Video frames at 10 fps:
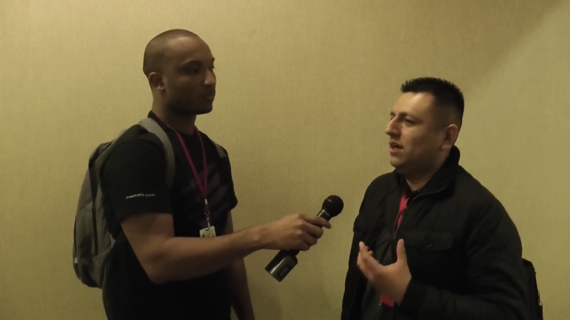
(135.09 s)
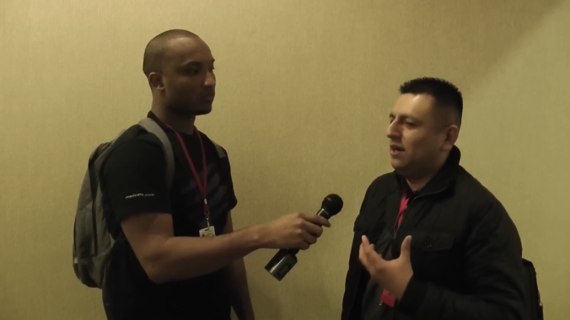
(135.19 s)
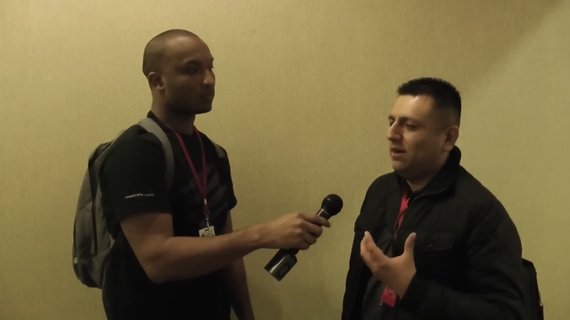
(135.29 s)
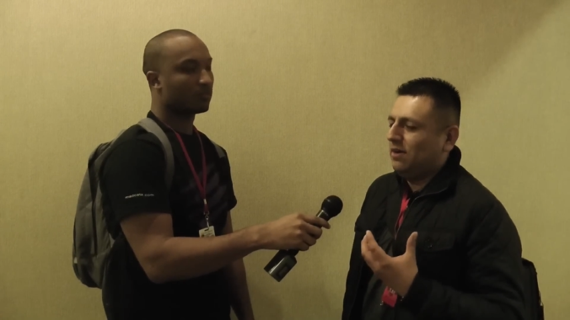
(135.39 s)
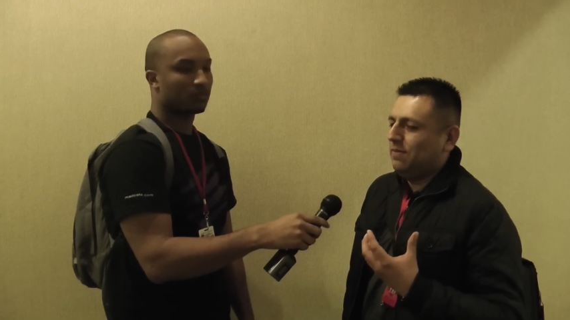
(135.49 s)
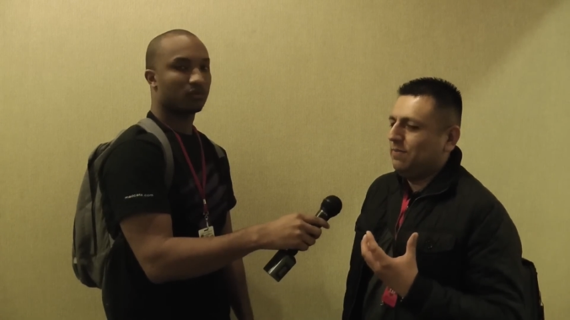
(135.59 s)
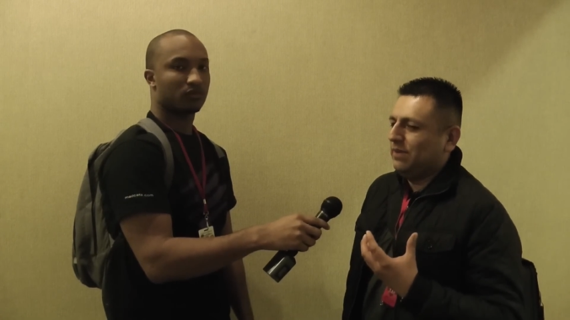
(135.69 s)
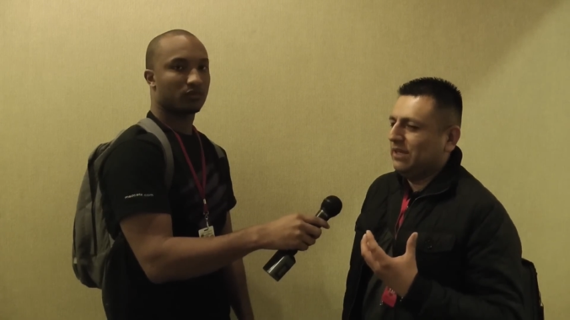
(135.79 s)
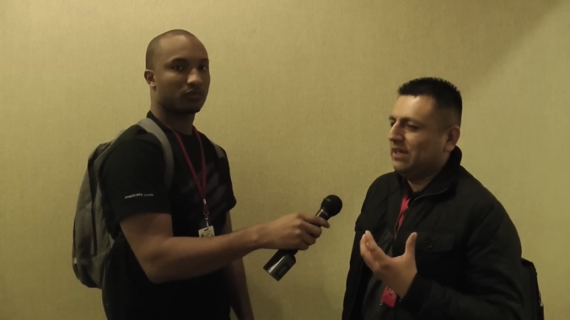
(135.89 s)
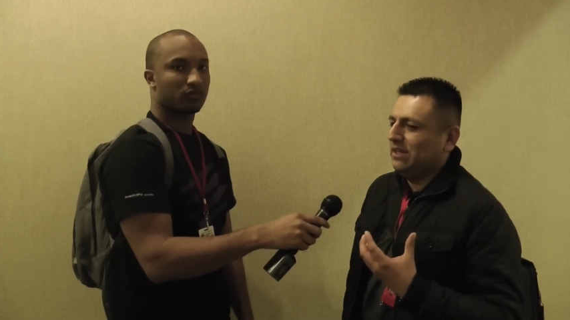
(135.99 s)
Speaker 1: um,
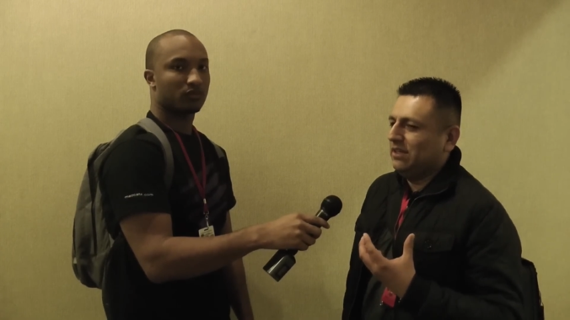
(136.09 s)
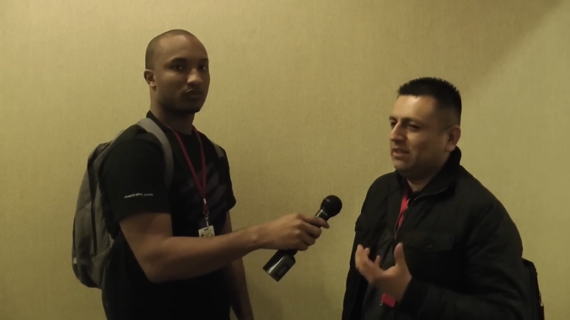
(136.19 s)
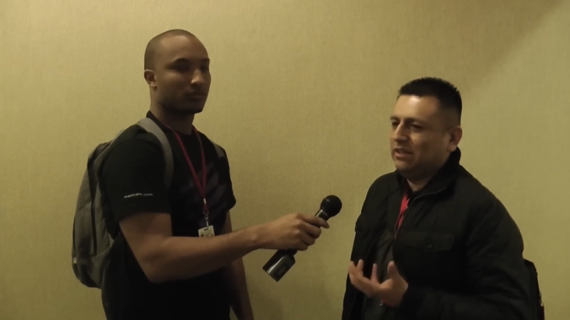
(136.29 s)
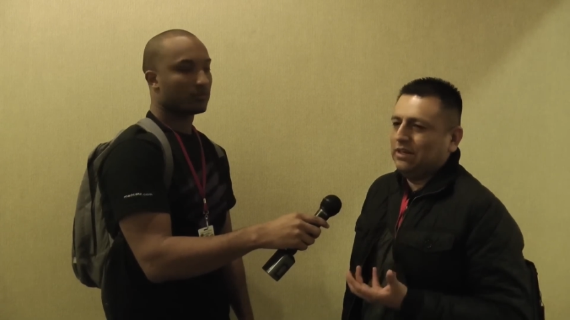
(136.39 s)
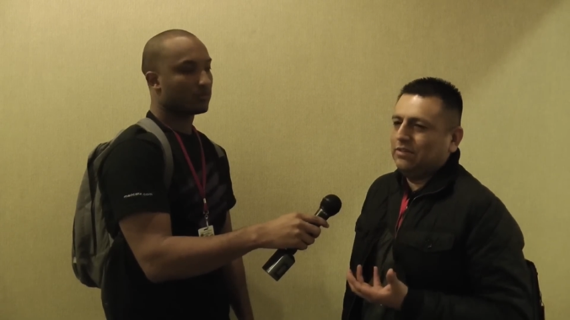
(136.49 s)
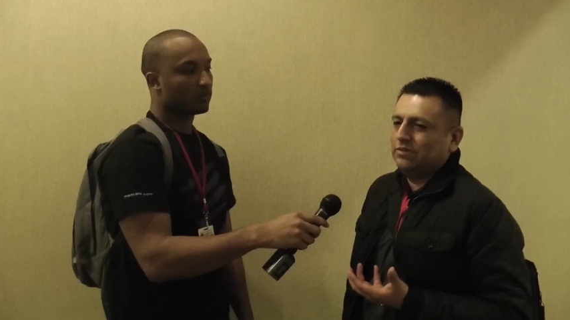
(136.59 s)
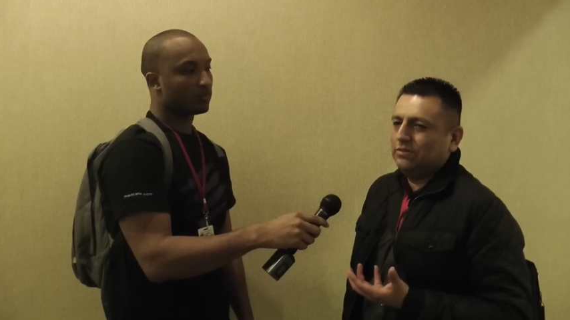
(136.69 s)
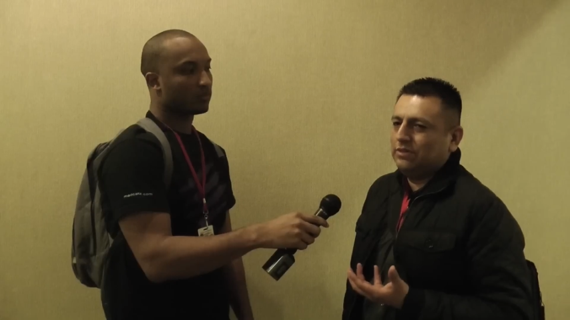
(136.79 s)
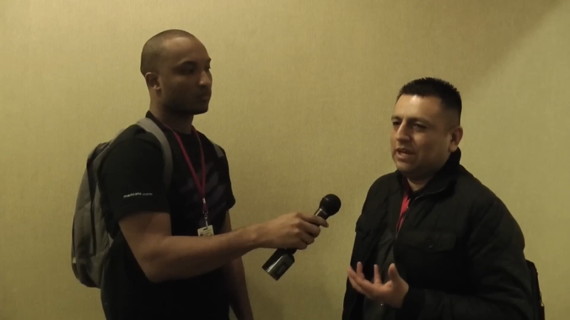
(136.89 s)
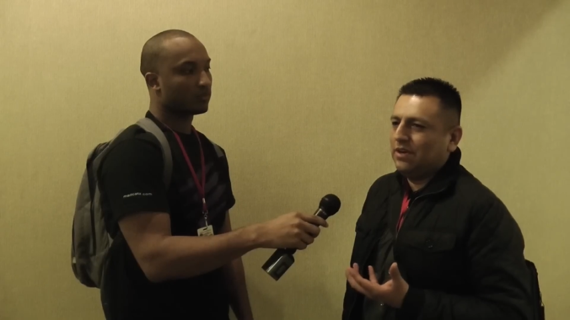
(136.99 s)
but then you know
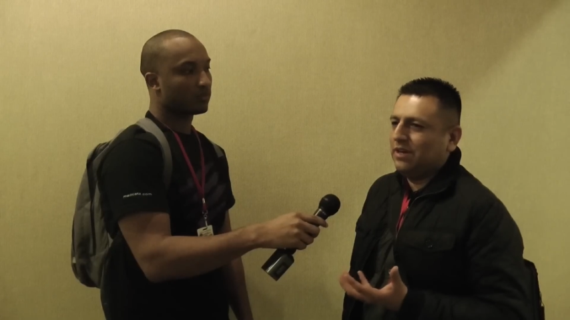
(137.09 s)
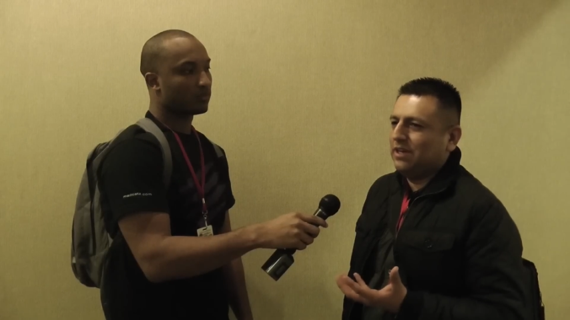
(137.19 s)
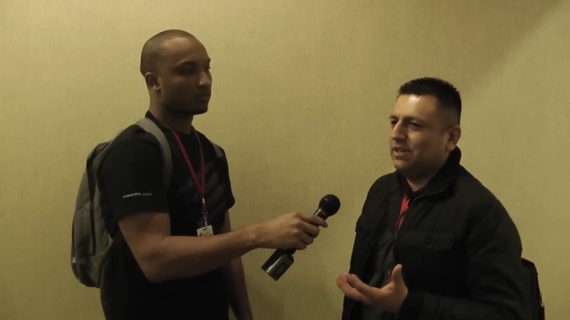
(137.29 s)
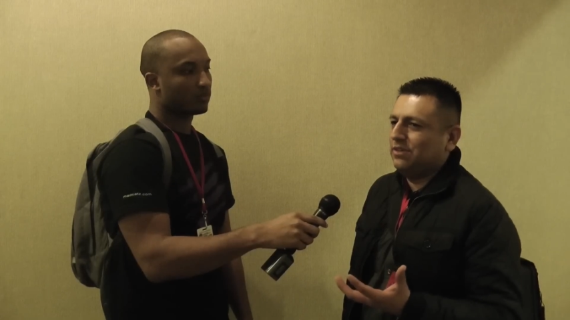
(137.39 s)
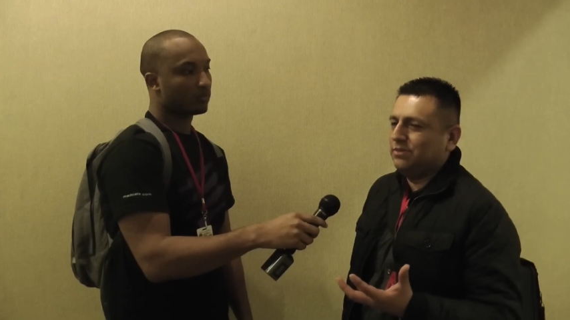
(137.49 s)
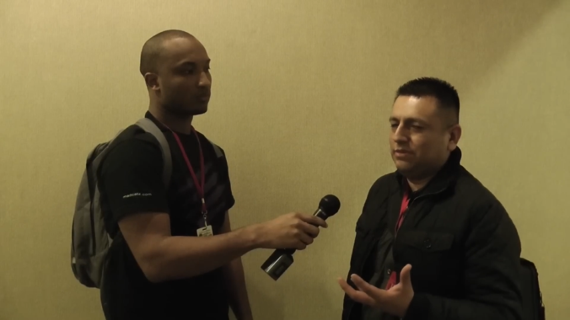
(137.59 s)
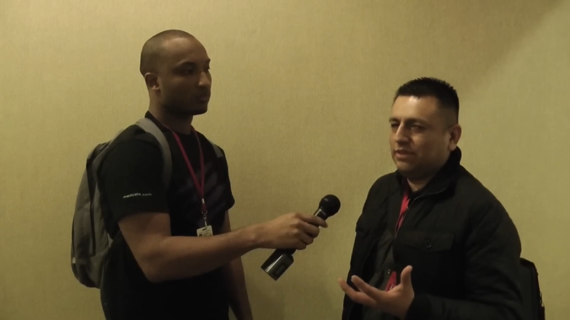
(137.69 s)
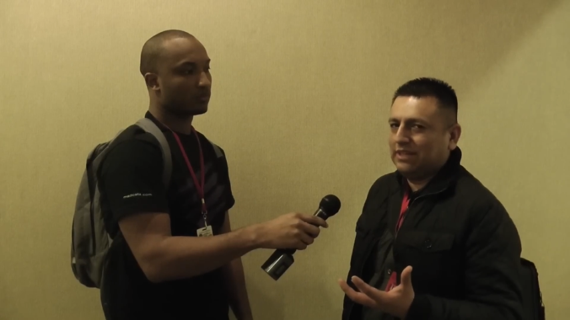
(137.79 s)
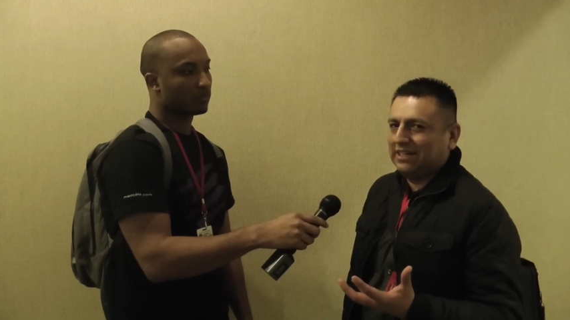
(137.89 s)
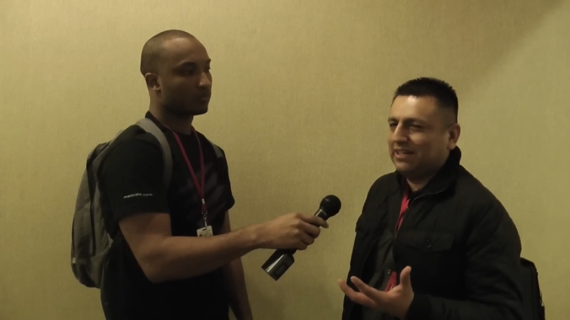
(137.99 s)
now you got
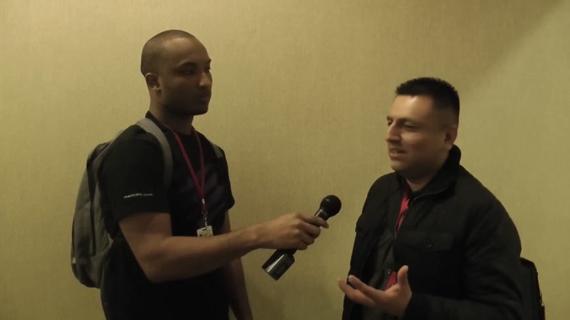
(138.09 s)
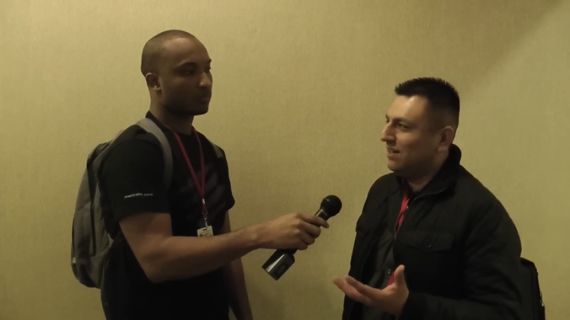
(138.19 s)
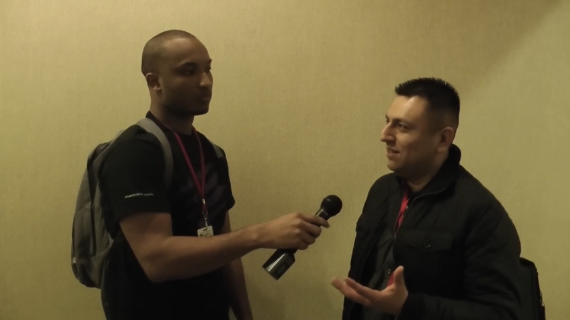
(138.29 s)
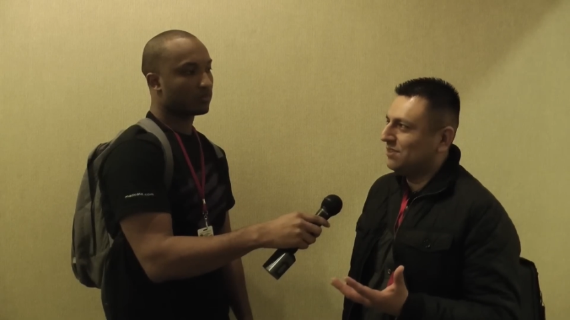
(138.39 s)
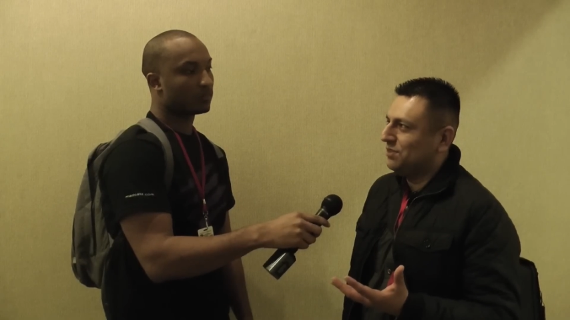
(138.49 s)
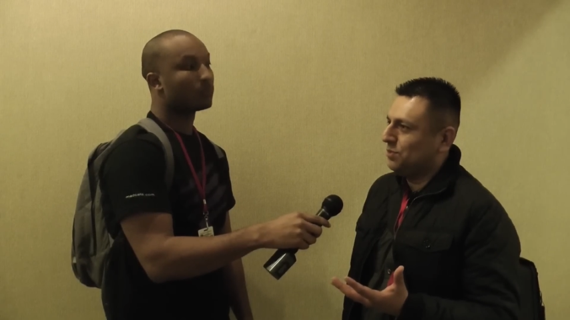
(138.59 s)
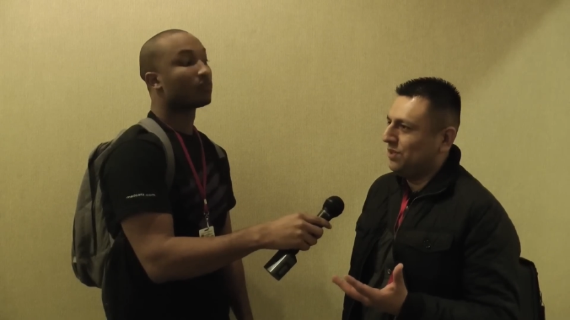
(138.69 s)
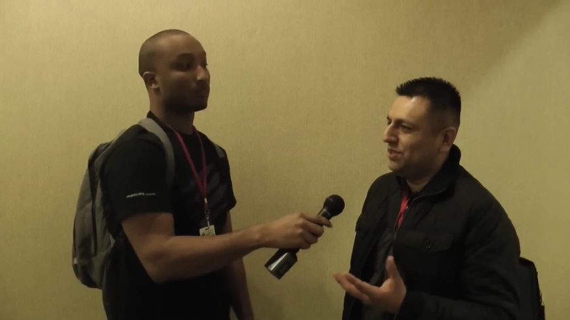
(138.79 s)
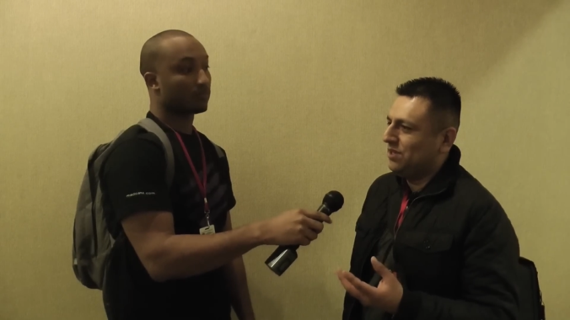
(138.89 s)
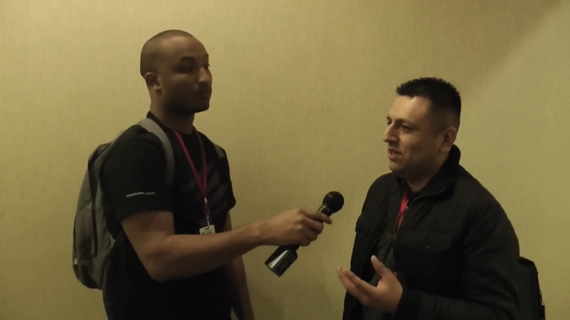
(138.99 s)
Tekken characters,
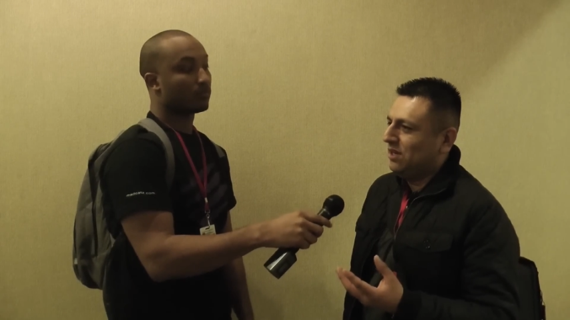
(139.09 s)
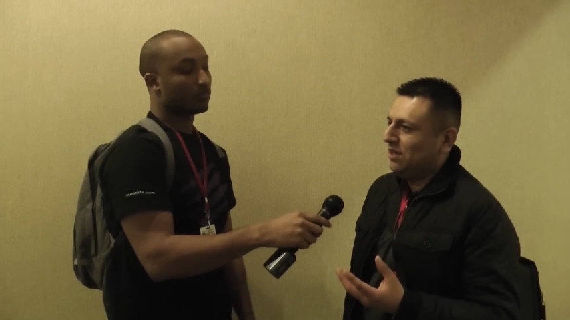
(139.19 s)
which